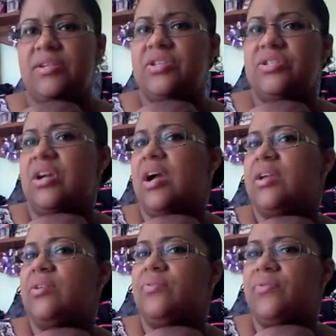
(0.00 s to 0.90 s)
shot
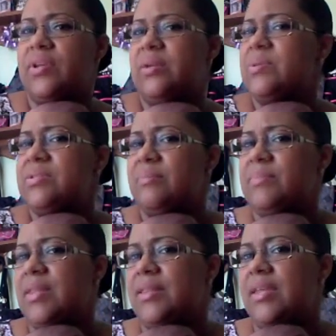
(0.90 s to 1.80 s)
in her foot. It was
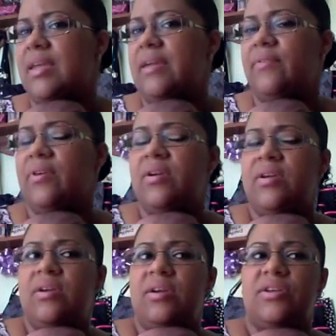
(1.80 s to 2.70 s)
something that they gave her.
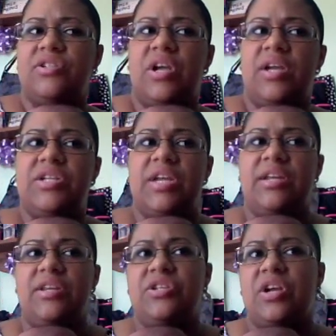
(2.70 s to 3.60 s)
A shot. She had
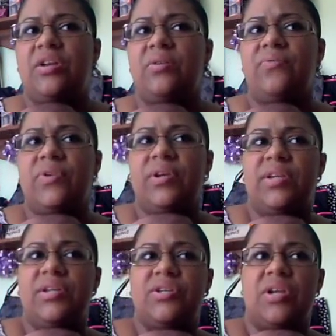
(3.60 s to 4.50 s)
a shot in her foot and
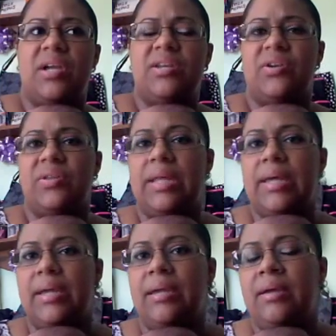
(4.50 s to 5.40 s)
a shot in her
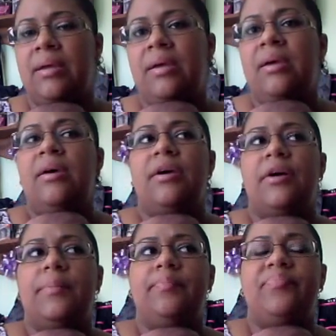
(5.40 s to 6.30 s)
leg.
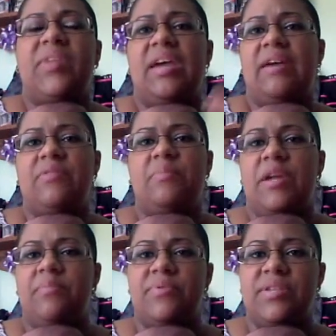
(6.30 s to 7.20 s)
I have the
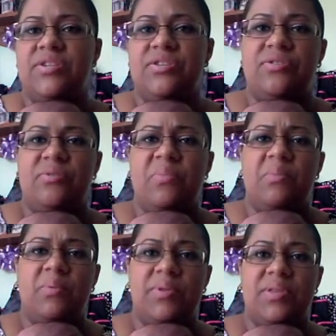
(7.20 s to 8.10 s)
papers. I just don't
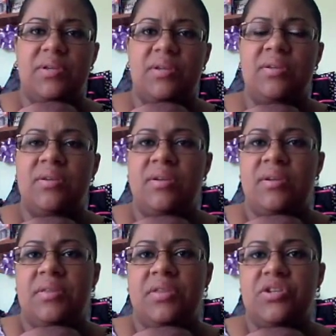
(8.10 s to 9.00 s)
remember what
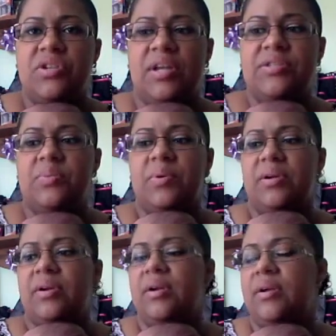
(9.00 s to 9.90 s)
the shots were.